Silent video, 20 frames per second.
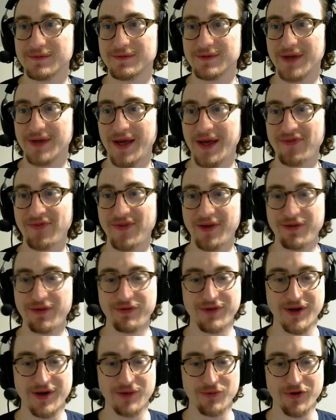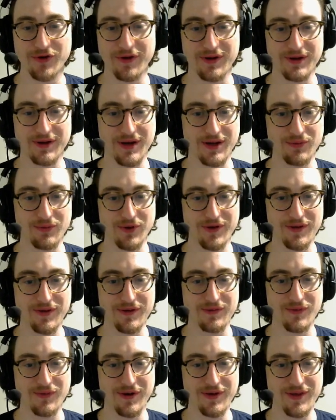That's the other thing I'm learning today.
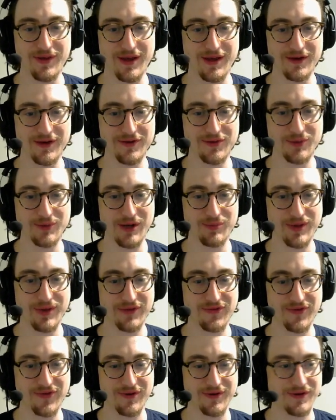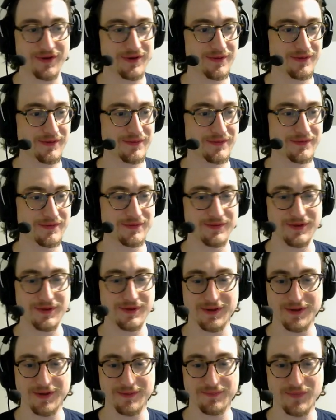Where the hell did my pet stun go?
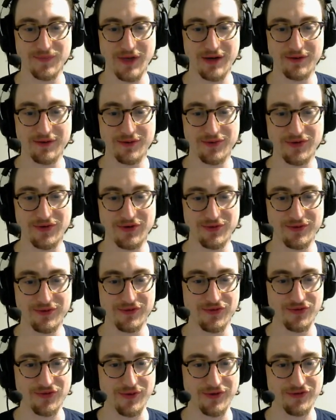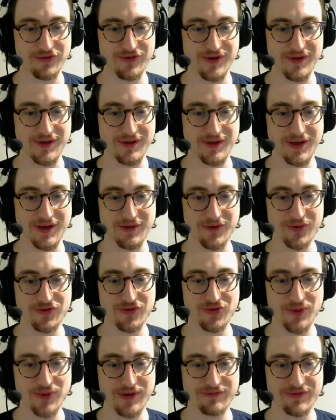I don't know what to do with you, Scorch Strike. I don't know what
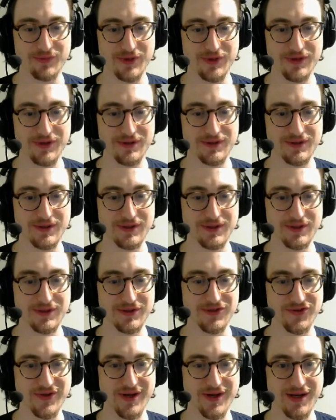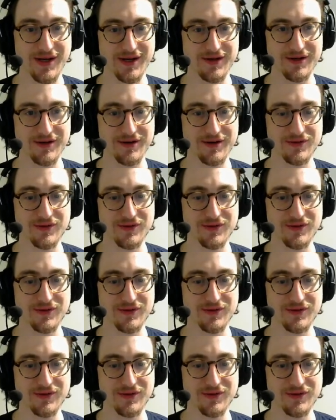you want from me. Just get out of here.